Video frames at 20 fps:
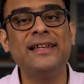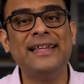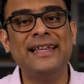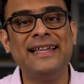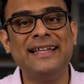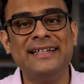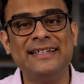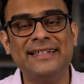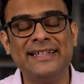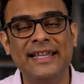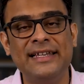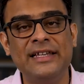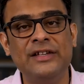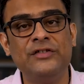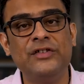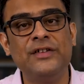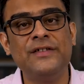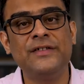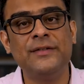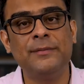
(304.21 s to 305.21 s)

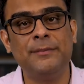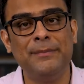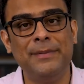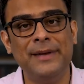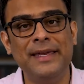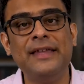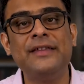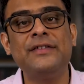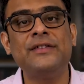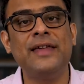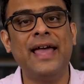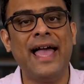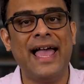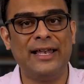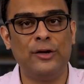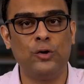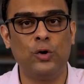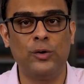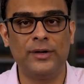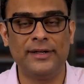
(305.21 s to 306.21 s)
intelligence based
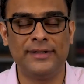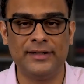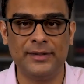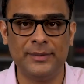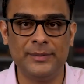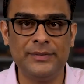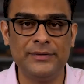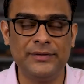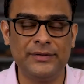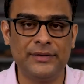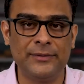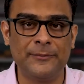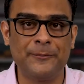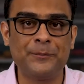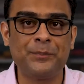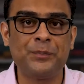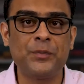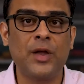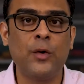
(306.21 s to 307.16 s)
algorithms